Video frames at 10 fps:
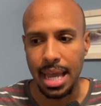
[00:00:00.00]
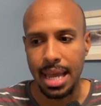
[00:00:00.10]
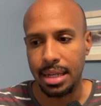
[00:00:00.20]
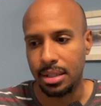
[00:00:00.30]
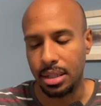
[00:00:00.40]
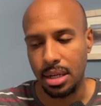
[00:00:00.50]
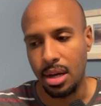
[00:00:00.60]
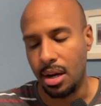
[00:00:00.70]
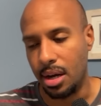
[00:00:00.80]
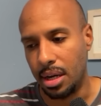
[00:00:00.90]
and
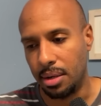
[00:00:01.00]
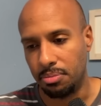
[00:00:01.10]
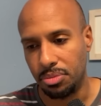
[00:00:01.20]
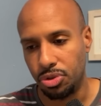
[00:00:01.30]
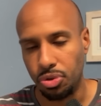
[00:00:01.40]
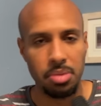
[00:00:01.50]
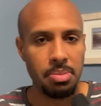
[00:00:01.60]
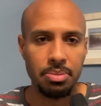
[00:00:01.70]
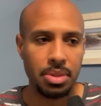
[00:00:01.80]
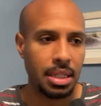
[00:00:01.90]
Jordan
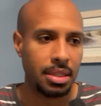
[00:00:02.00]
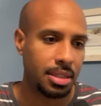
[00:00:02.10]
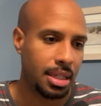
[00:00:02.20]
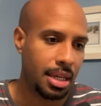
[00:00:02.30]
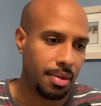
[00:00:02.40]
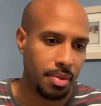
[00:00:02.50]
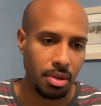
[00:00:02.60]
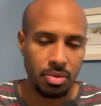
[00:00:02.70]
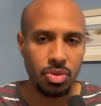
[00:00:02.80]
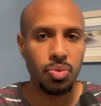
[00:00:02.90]
Mims gets, you
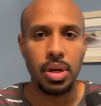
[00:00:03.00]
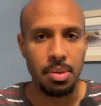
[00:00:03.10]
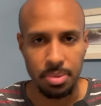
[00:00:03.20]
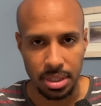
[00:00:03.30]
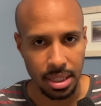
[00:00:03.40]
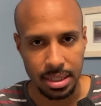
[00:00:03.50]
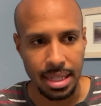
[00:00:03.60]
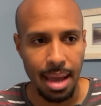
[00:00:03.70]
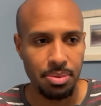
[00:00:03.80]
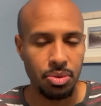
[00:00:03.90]
know, 20% of the
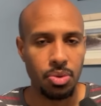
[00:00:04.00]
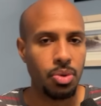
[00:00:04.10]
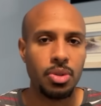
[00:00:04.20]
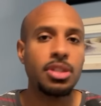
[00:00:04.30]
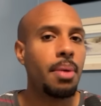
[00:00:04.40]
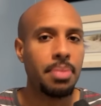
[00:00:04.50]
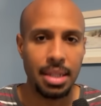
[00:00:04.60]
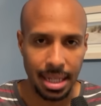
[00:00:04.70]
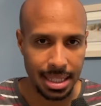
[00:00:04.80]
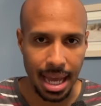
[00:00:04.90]
snaps or something
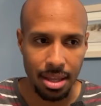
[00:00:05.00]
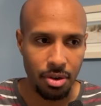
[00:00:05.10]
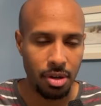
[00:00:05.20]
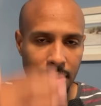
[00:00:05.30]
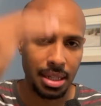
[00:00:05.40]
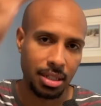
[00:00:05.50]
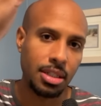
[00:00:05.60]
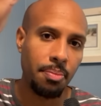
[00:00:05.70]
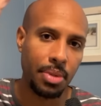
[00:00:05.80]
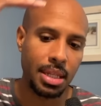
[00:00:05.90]
like that. You know what I mean? Like,
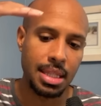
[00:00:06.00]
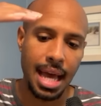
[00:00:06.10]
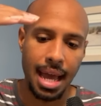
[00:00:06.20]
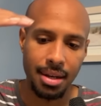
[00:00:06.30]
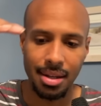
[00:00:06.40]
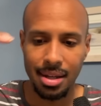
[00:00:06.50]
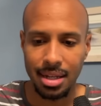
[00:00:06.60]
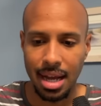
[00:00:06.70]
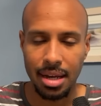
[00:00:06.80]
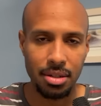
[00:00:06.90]
something that
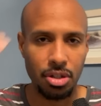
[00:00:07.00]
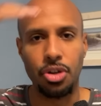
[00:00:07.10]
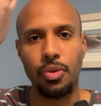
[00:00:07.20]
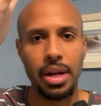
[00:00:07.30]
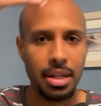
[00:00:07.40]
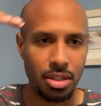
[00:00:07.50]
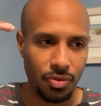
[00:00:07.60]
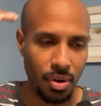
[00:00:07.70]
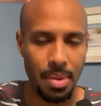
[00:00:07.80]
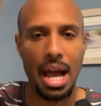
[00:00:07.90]
kind of degrades
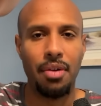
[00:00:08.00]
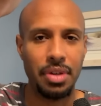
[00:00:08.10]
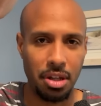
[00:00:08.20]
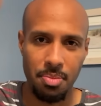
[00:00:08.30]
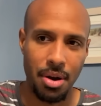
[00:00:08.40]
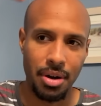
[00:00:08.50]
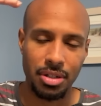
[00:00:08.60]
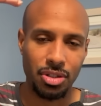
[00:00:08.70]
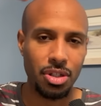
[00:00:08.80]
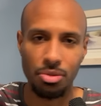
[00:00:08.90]
from Alvin
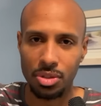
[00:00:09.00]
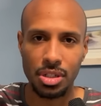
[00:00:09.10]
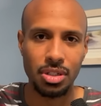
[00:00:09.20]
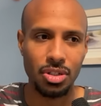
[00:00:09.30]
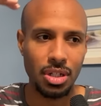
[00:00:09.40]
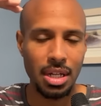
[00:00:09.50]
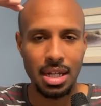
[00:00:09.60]
Kamara's usage